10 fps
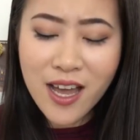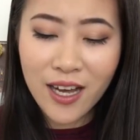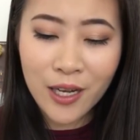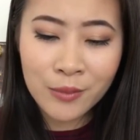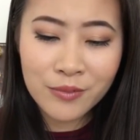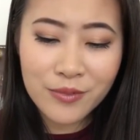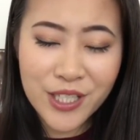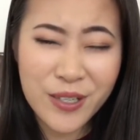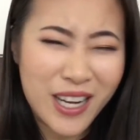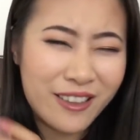
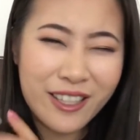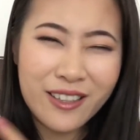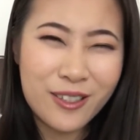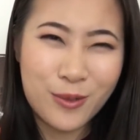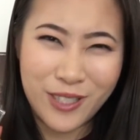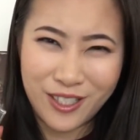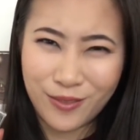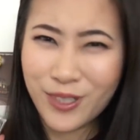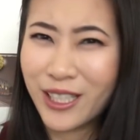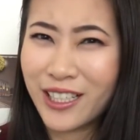So I think this one is
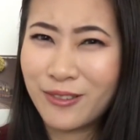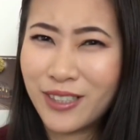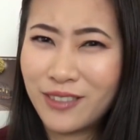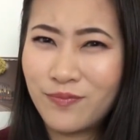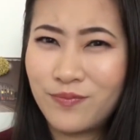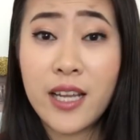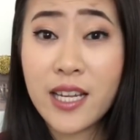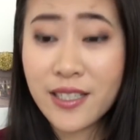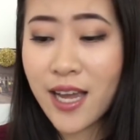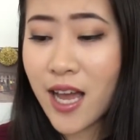a really good one.
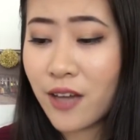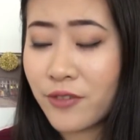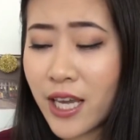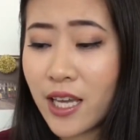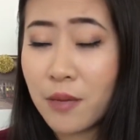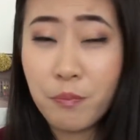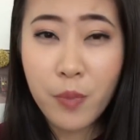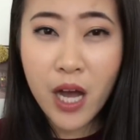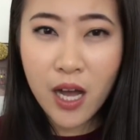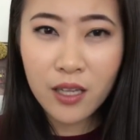Next, I have a
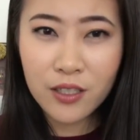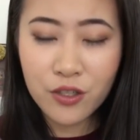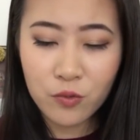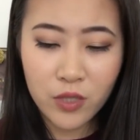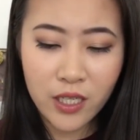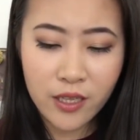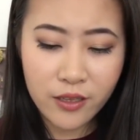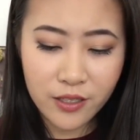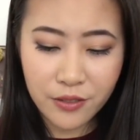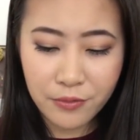polish
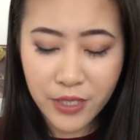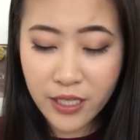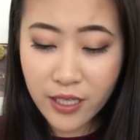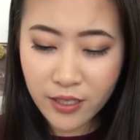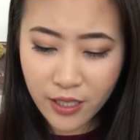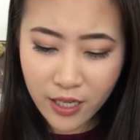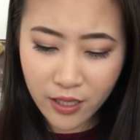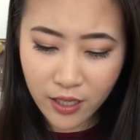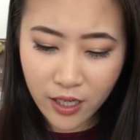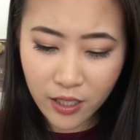one. This one is in
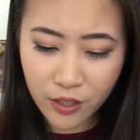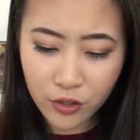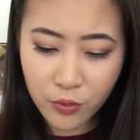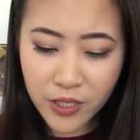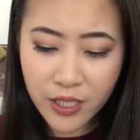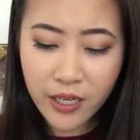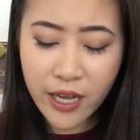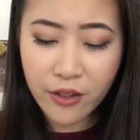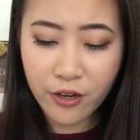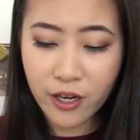the color Twisting
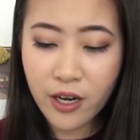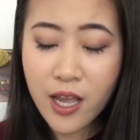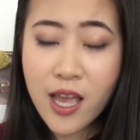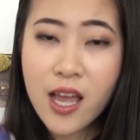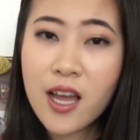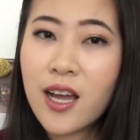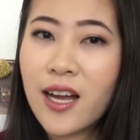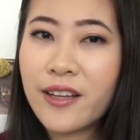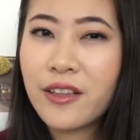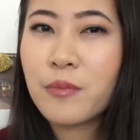Nether.
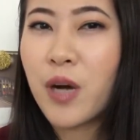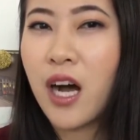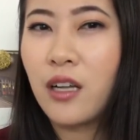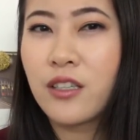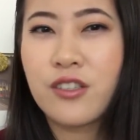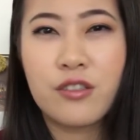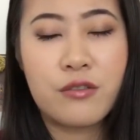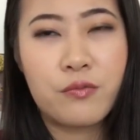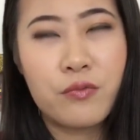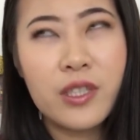I think polish
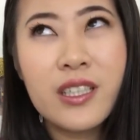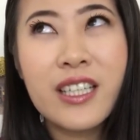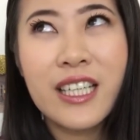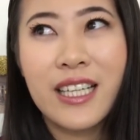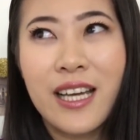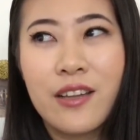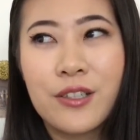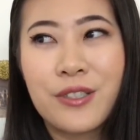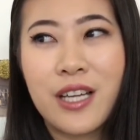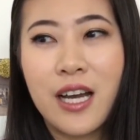is really good at
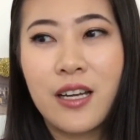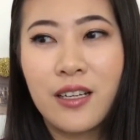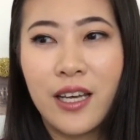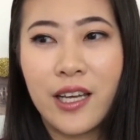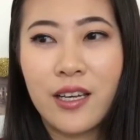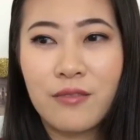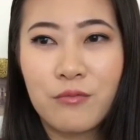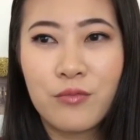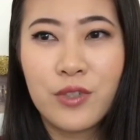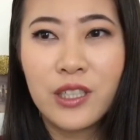those kind of like
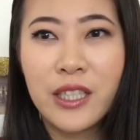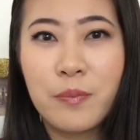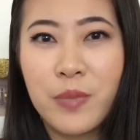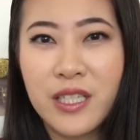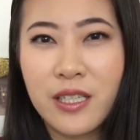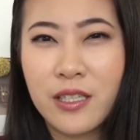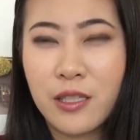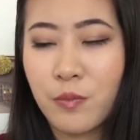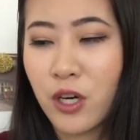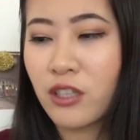really busy,
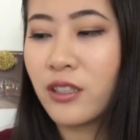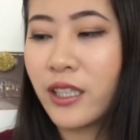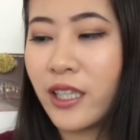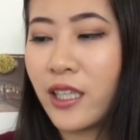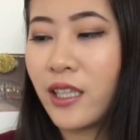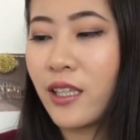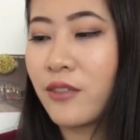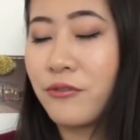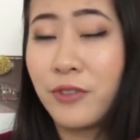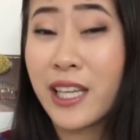
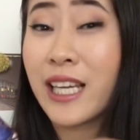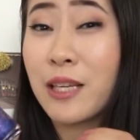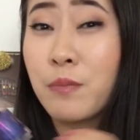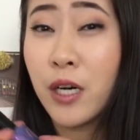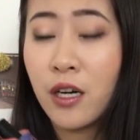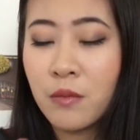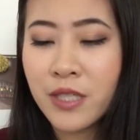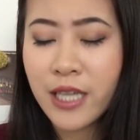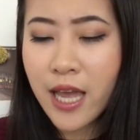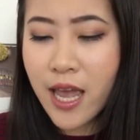sparkly, flaky
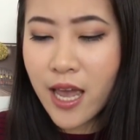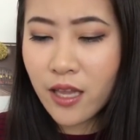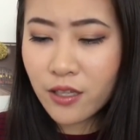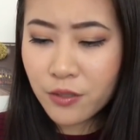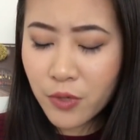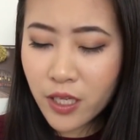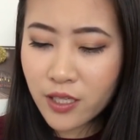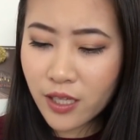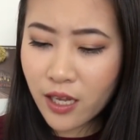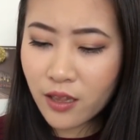bombs. And this one
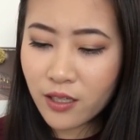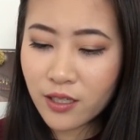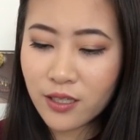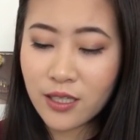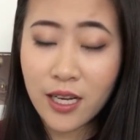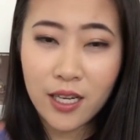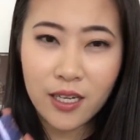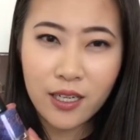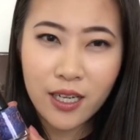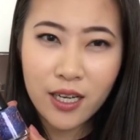is in this
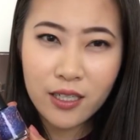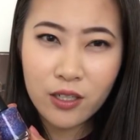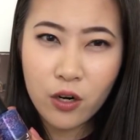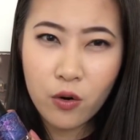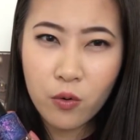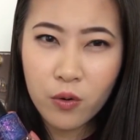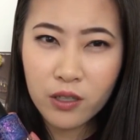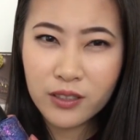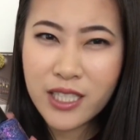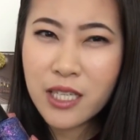kind
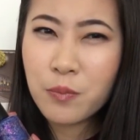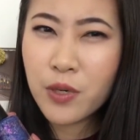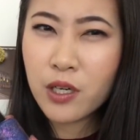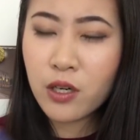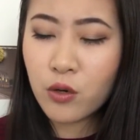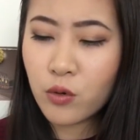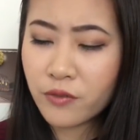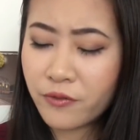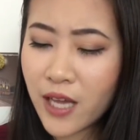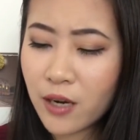of deeper
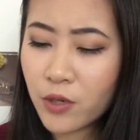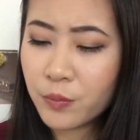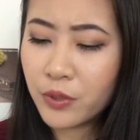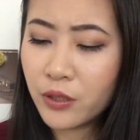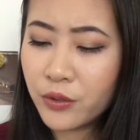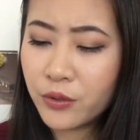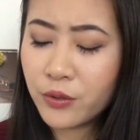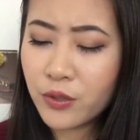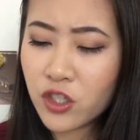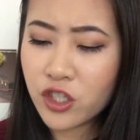cornflower
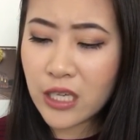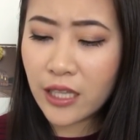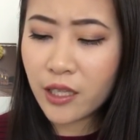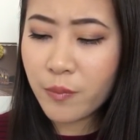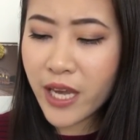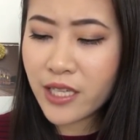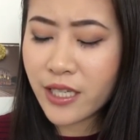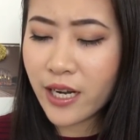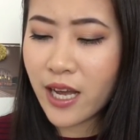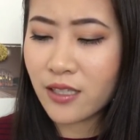blue jelly
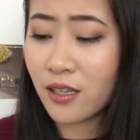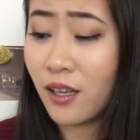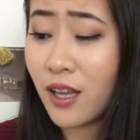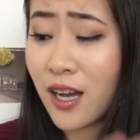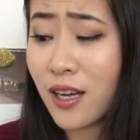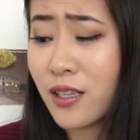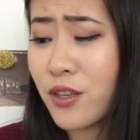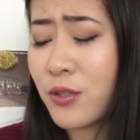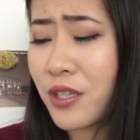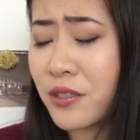base, and it has a lot of
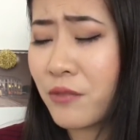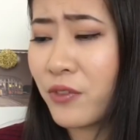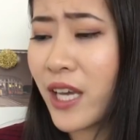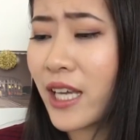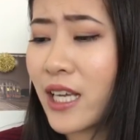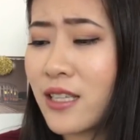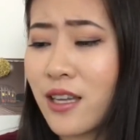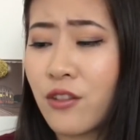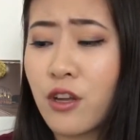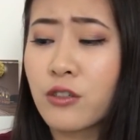UCC
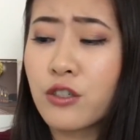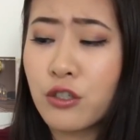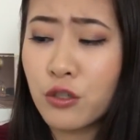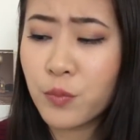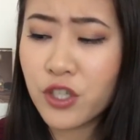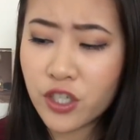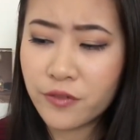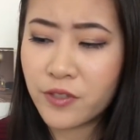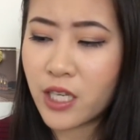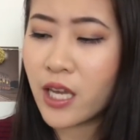flakies, and they're super
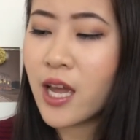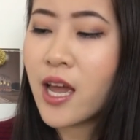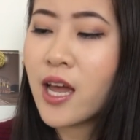shifty.